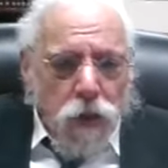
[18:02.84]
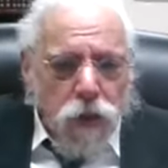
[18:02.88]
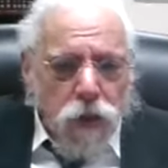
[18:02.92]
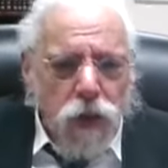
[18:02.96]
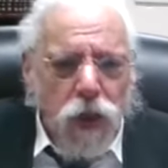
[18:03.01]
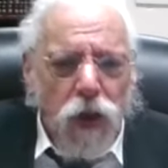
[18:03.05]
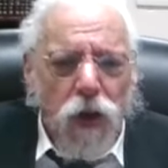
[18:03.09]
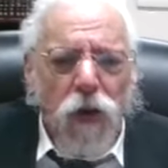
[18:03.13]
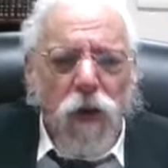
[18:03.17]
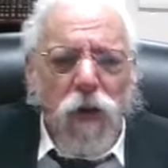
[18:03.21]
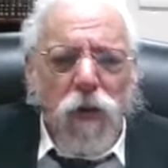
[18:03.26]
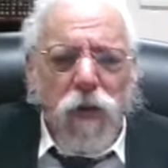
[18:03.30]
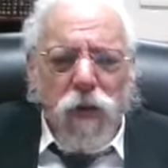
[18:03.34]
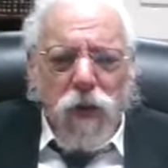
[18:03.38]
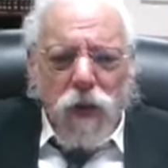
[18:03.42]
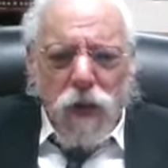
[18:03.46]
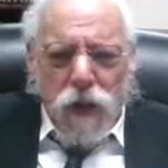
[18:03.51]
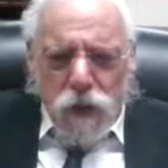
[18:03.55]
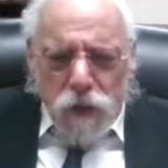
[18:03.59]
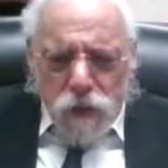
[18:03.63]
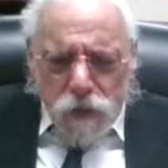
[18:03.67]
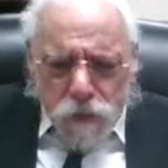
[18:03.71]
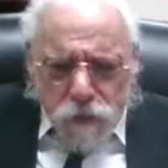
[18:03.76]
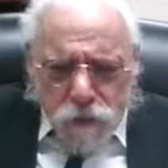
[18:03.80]
So
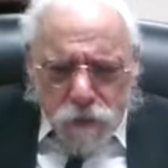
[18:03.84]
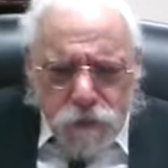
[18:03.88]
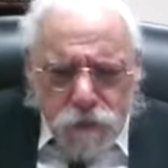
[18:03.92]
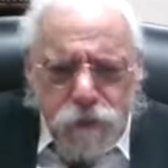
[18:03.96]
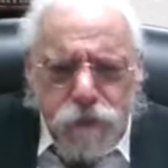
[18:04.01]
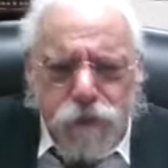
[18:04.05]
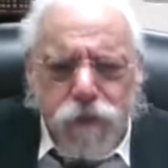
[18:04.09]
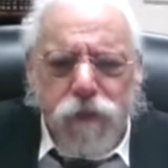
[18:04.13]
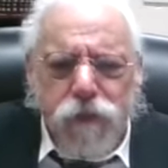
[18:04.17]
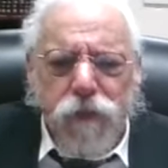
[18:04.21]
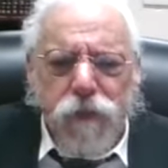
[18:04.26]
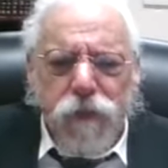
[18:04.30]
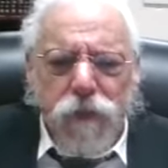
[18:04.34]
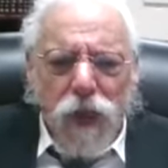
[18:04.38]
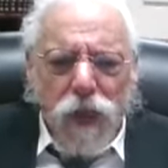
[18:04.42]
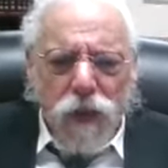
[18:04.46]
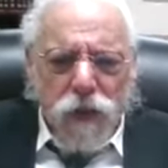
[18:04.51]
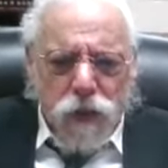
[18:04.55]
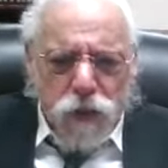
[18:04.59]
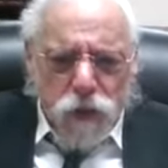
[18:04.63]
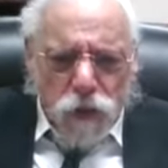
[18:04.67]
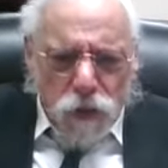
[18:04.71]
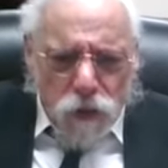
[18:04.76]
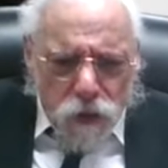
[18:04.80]
I
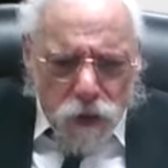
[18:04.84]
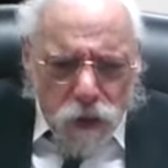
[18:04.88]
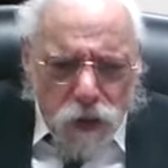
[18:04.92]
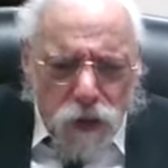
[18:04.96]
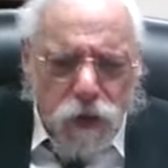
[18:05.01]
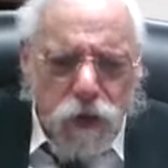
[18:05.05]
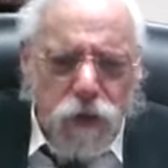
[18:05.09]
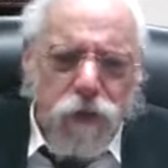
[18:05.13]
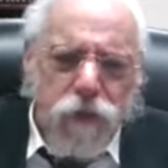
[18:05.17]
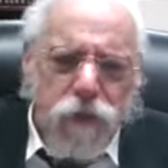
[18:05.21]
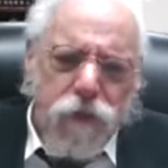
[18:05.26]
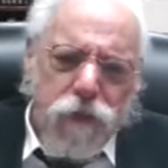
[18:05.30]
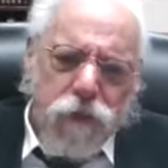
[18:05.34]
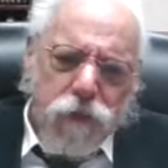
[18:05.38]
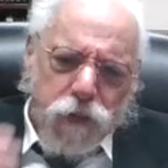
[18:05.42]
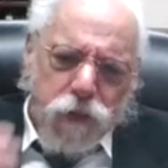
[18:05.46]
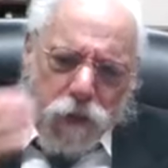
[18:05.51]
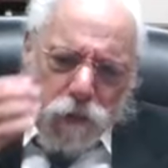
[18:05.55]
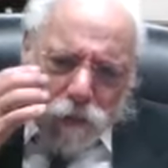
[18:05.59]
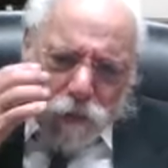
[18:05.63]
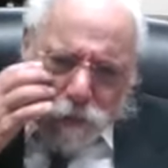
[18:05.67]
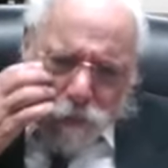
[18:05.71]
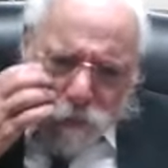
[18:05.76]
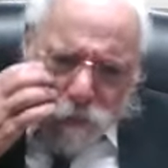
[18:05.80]
saw
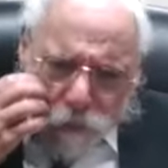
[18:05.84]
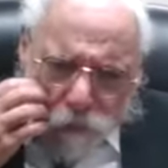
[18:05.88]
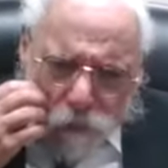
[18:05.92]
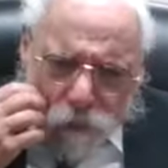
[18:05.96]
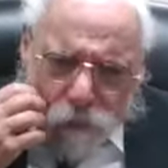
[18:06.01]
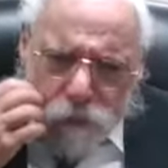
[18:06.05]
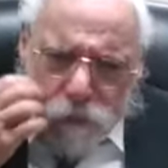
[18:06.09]
from